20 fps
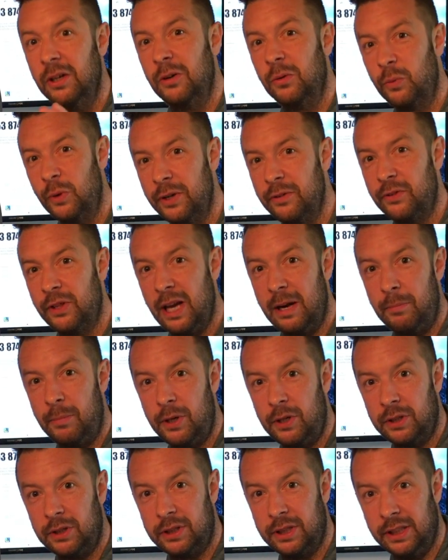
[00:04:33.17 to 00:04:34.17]
with that
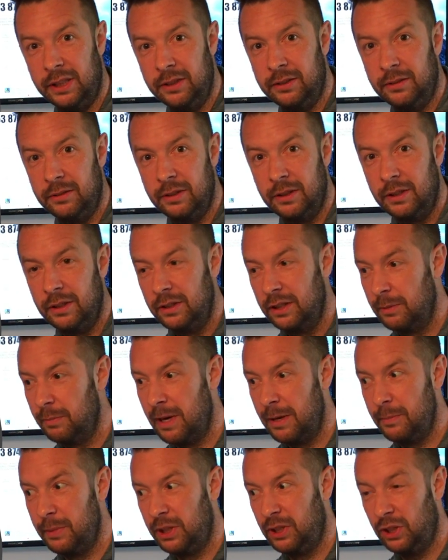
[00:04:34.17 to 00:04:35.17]
boxing, there
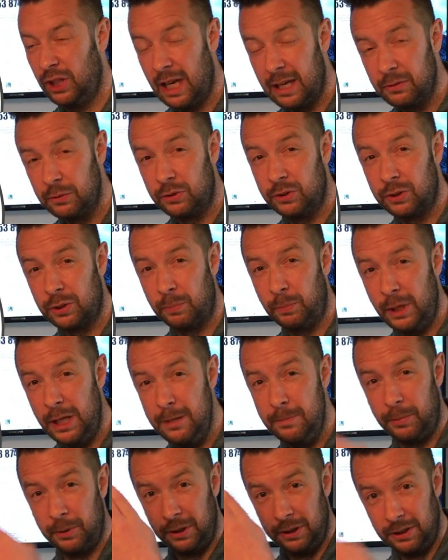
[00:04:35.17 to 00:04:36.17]
might be thousands of
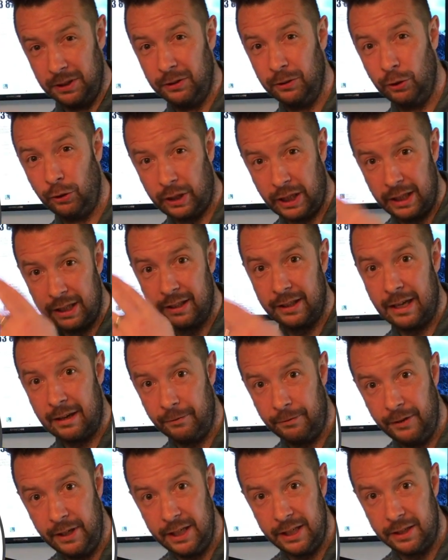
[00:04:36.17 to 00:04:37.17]
people looking at that
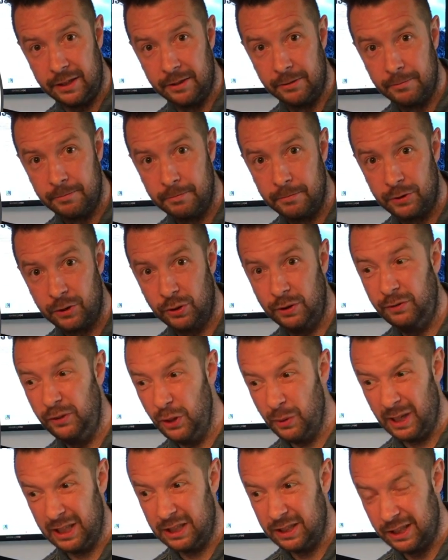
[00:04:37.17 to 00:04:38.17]
feed. So if
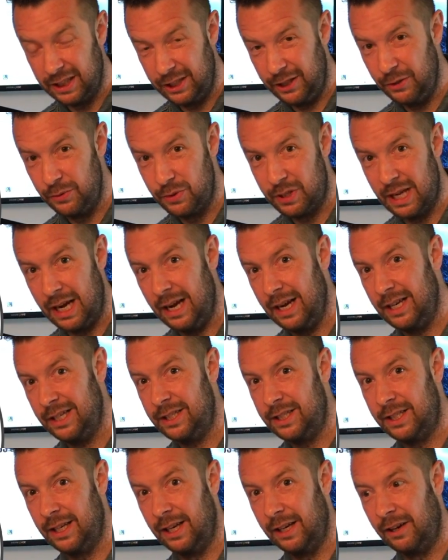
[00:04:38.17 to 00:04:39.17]
you actually use that
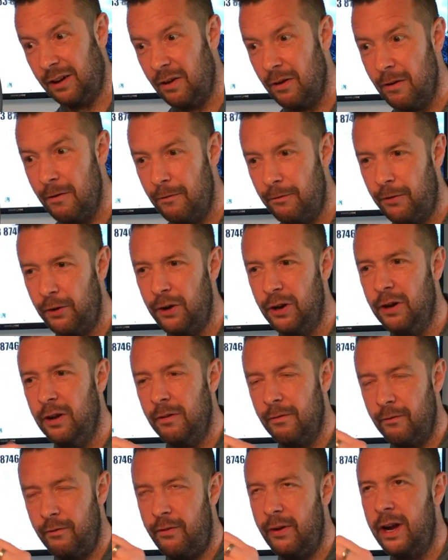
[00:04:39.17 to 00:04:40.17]
hashtag for a
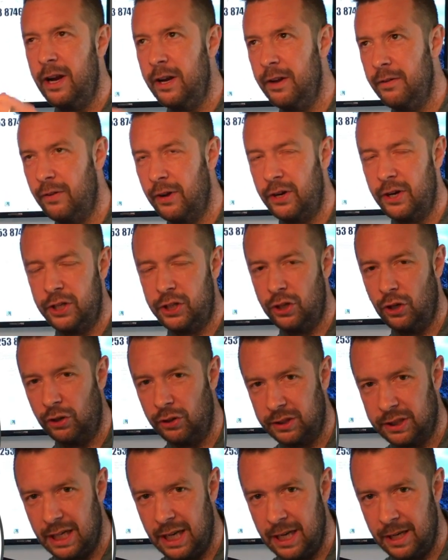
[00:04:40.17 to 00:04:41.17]
very short
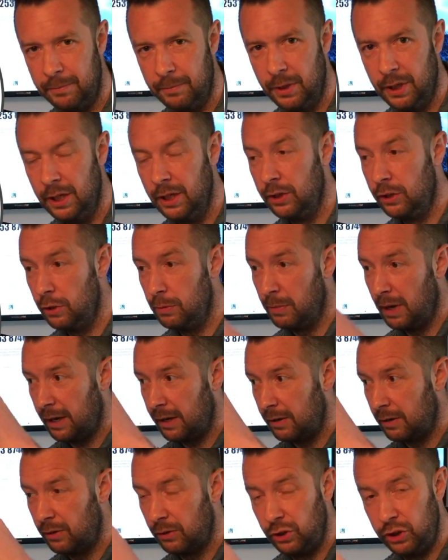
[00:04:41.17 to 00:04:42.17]
time, you
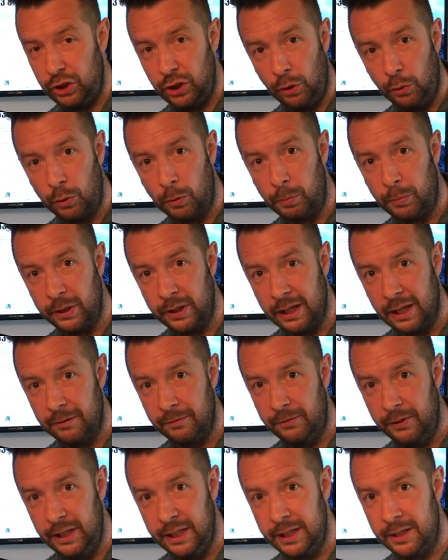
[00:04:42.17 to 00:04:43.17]
might show up in that
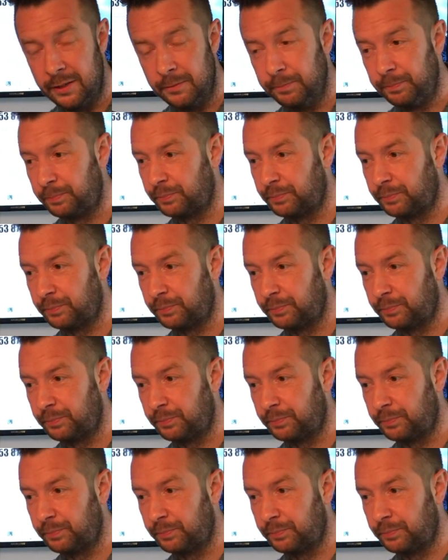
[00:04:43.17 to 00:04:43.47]
feed.